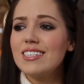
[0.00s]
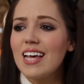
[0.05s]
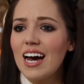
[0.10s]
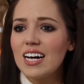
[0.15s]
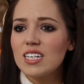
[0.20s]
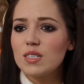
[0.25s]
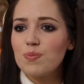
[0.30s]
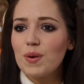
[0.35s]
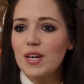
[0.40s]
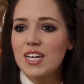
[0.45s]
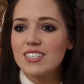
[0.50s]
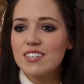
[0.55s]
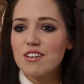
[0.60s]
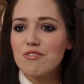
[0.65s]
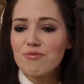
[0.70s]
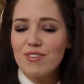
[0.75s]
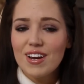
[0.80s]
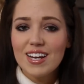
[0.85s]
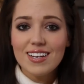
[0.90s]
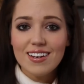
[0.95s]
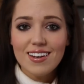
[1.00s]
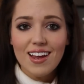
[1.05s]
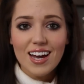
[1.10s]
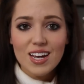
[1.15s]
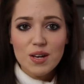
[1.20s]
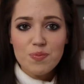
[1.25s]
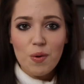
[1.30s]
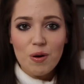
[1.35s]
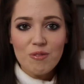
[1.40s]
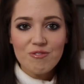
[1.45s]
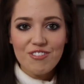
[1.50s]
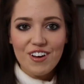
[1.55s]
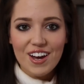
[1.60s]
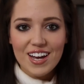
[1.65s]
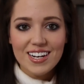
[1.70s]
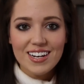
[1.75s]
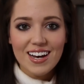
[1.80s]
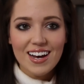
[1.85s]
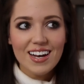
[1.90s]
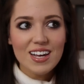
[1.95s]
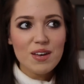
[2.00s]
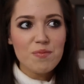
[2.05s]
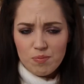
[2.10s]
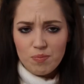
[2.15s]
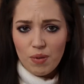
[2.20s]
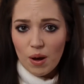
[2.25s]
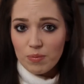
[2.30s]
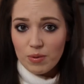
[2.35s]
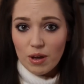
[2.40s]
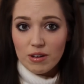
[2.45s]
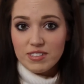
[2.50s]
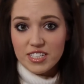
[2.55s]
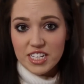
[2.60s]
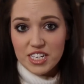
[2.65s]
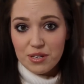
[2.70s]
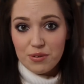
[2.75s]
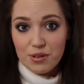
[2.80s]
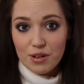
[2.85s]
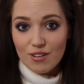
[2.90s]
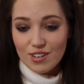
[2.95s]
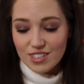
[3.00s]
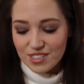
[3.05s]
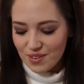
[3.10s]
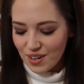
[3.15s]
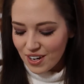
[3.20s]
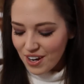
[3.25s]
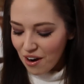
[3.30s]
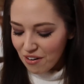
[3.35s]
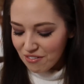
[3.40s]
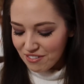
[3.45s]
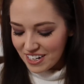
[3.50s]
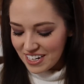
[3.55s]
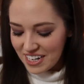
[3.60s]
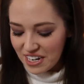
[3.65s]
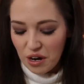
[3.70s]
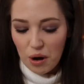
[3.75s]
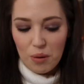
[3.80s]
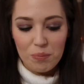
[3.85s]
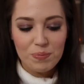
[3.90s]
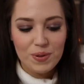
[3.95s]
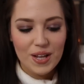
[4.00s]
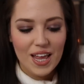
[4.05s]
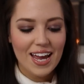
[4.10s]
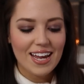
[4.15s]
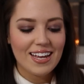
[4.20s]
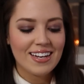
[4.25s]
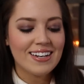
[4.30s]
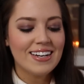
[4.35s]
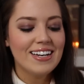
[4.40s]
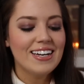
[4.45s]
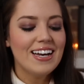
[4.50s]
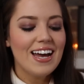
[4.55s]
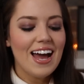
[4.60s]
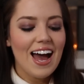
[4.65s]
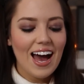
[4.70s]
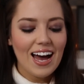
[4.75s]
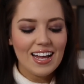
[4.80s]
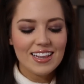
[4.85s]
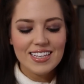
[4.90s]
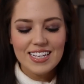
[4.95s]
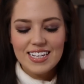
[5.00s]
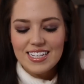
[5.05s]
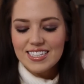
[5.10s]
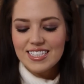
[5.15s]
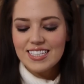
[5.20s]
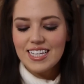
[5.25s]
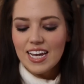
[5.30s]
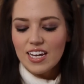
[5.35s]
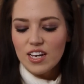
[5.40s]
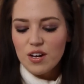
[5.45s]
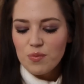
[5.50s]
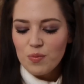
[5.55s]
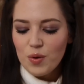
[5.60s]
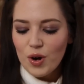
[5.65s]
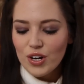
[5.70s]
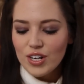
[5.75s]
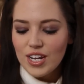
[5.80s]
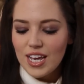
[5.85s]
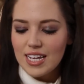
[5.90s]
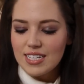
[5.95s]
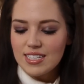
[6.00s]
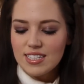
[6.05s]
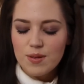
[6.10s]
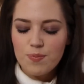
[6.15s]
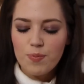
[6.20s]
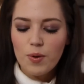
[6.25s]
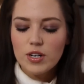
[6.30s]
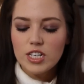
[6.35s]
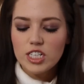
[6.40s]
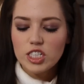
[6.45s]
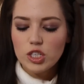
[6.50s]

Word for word: sad because I really like Bonfire Night, but I'm going to New York, so I can't really complain. And the second one is the Body